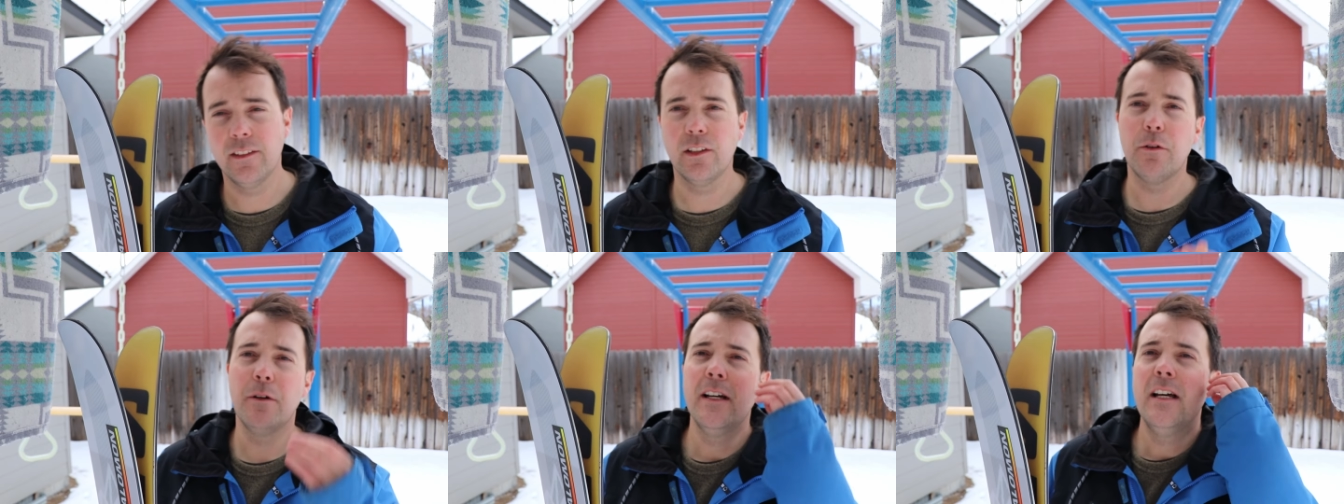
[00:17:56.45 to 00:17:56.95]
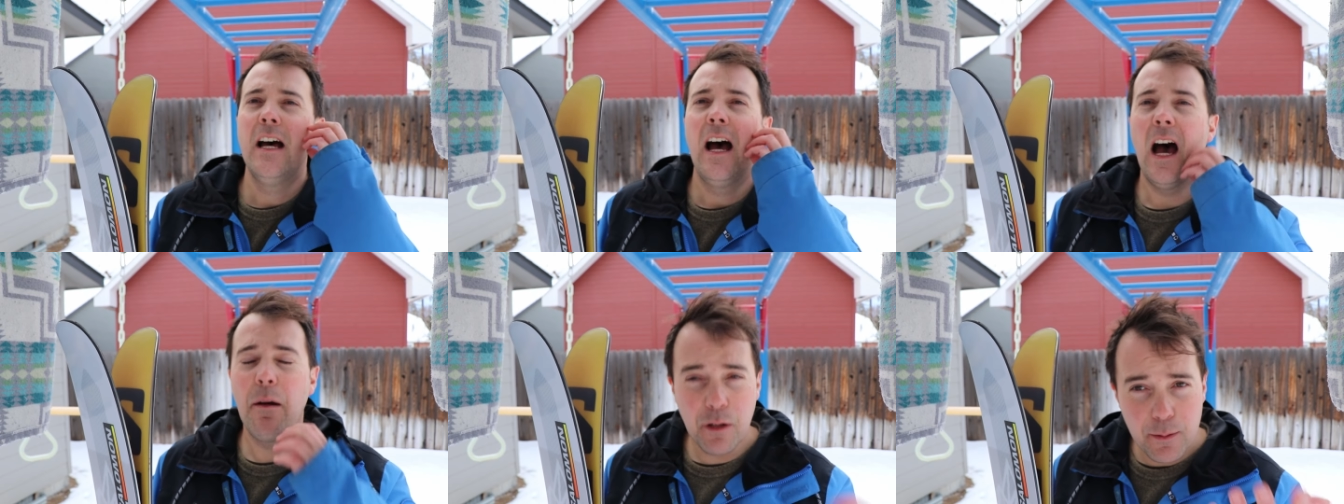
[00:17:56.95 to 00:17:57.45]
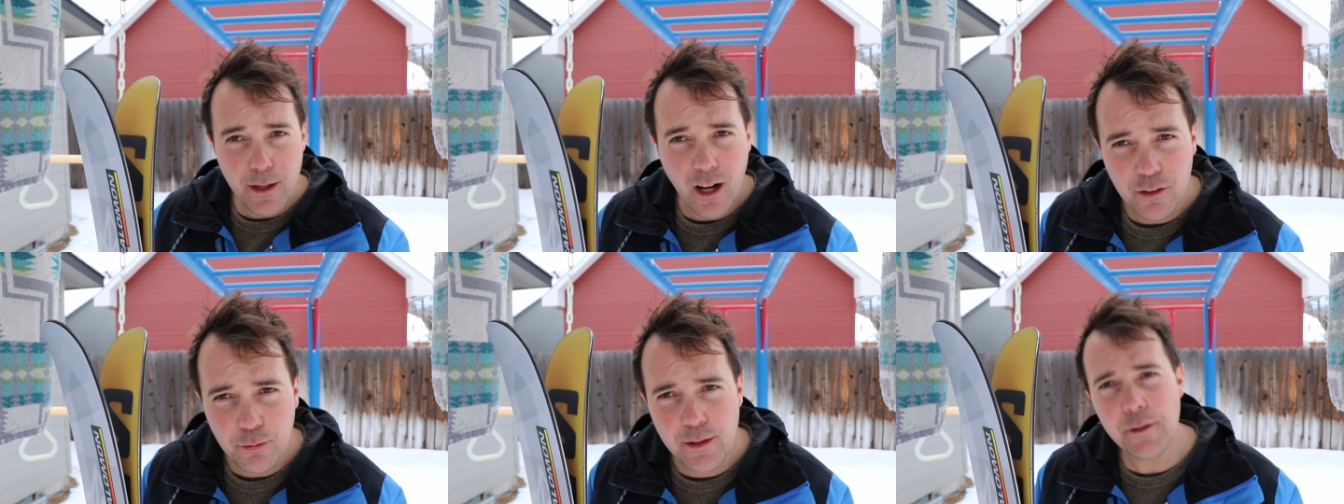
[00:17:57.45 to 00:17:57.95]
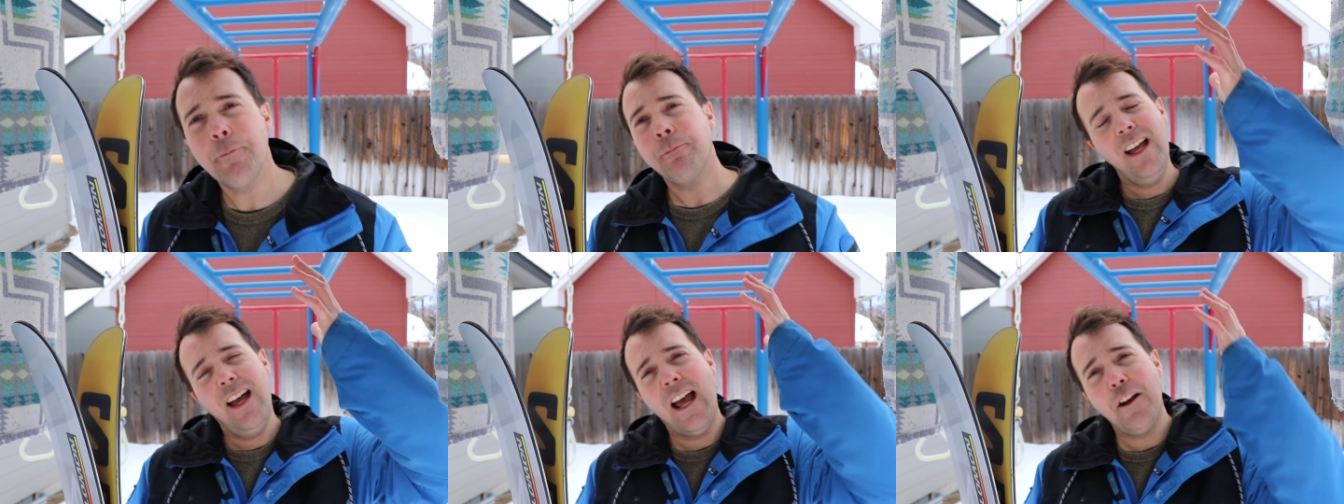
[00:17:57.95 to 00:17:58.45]
So I'm gonna be honest with you,
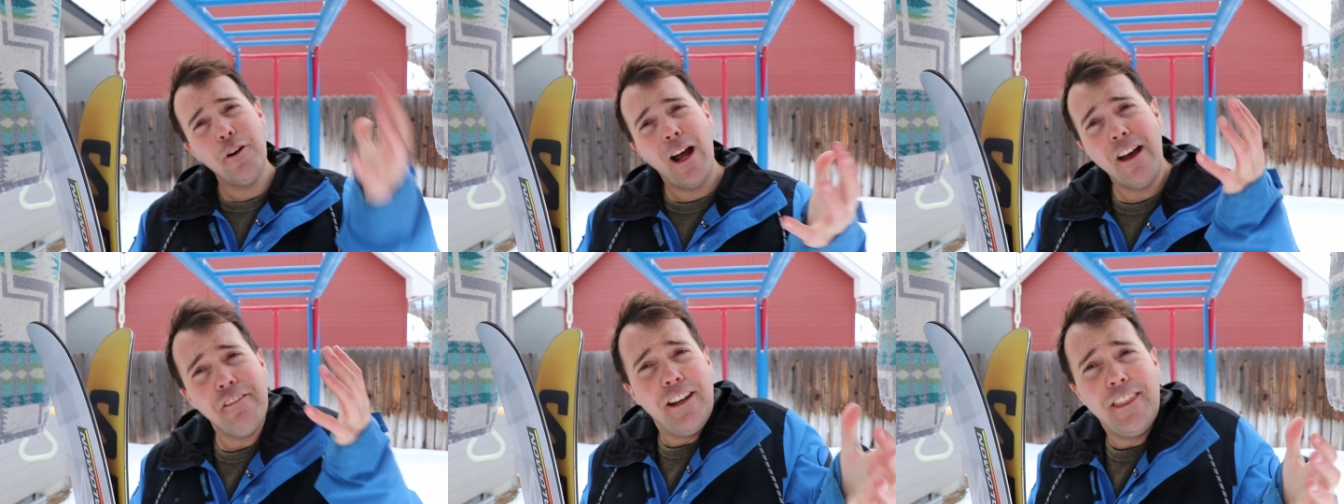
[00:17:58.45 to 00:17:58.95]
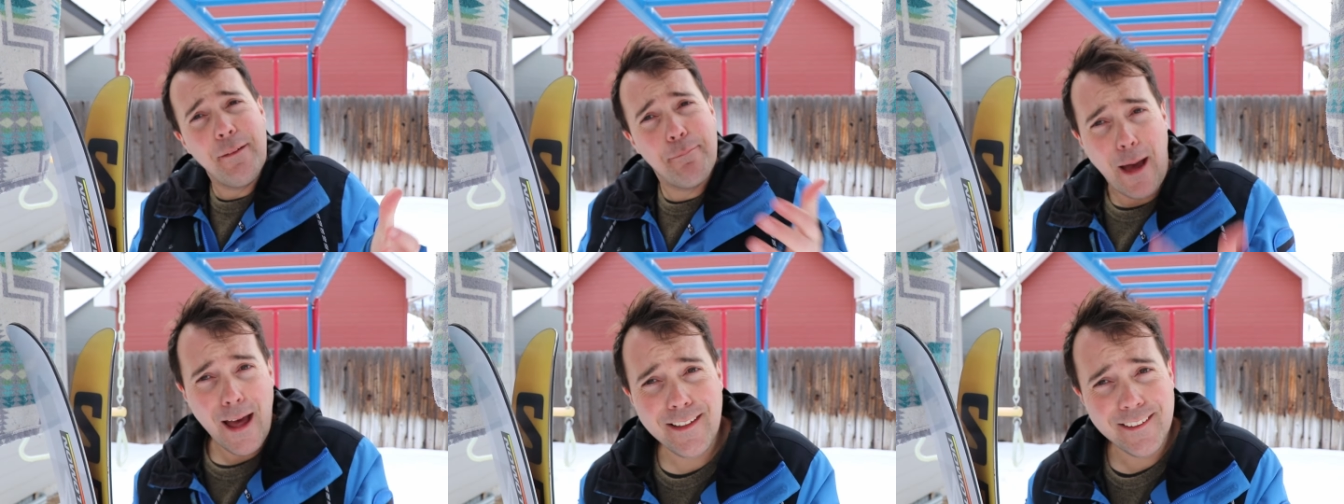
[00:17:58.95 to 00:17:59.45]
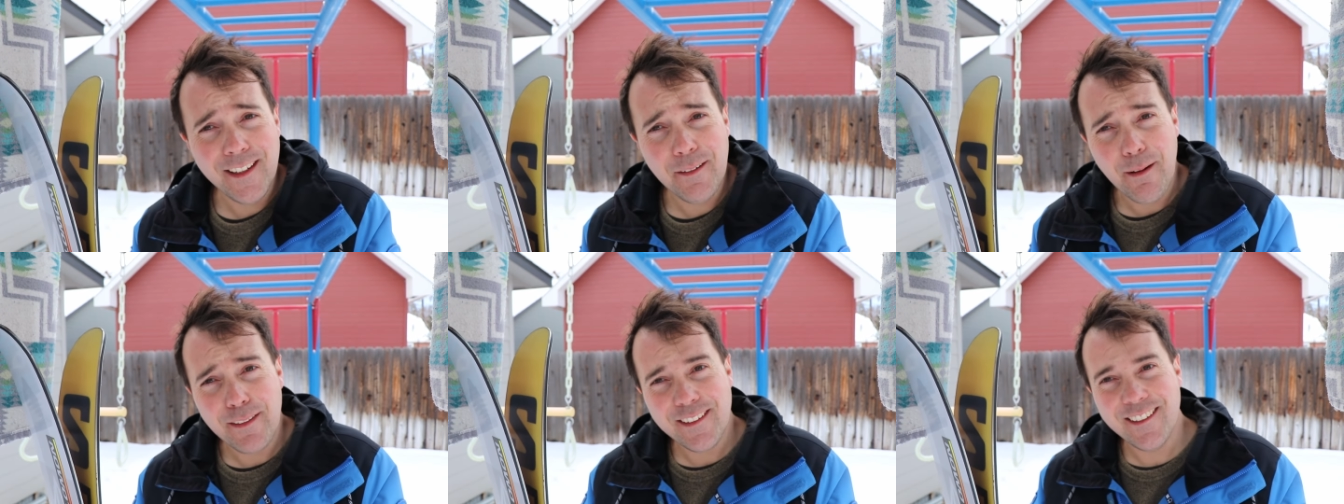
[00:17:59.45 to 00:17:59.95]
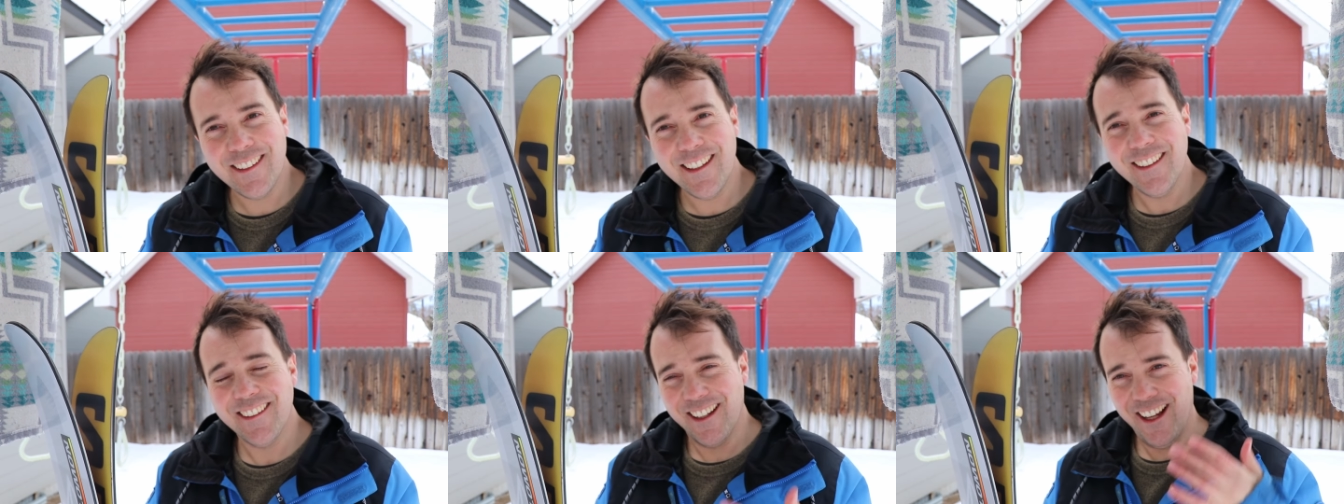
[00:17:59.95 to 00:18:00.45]
I don't have anything bad to say about these
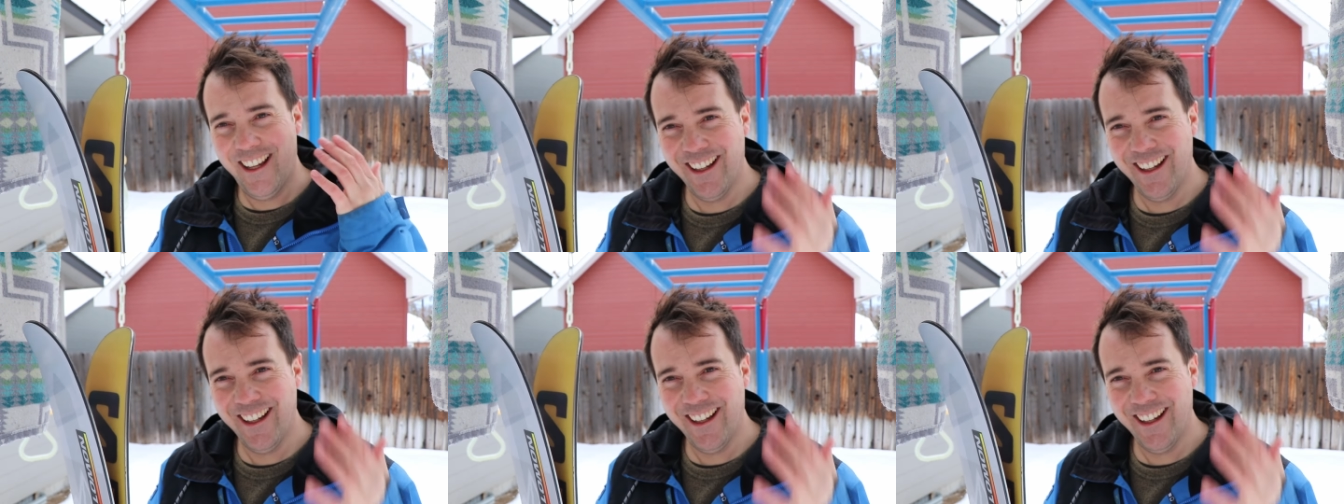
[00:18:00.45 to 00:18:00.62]
skis.